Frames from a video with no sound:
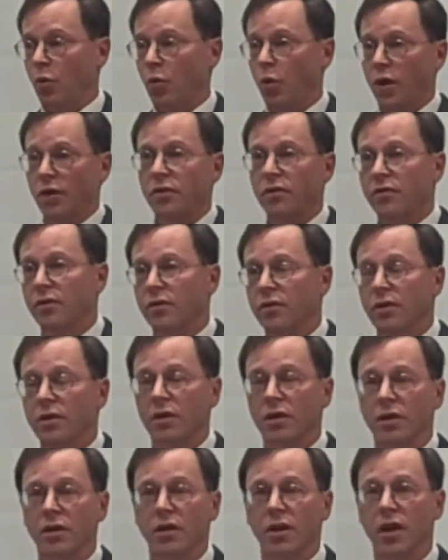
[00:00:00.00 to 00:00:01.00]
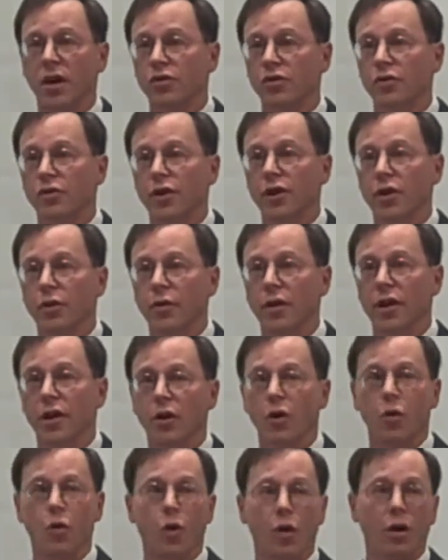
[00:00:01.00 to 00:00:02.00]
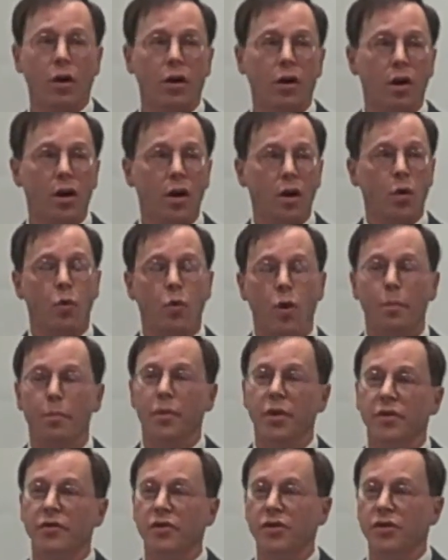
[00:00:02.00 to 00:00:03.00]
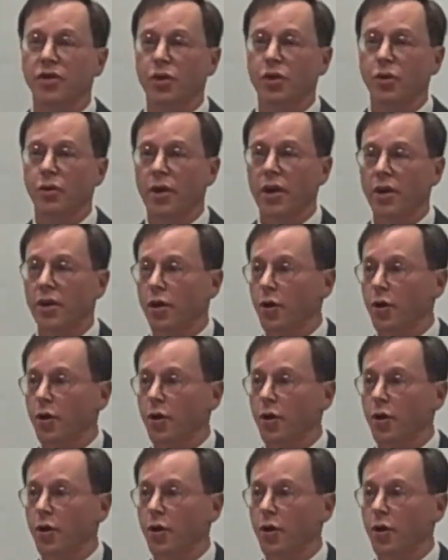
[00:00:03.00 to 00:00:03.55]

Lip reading: what country you're in or what business you're in.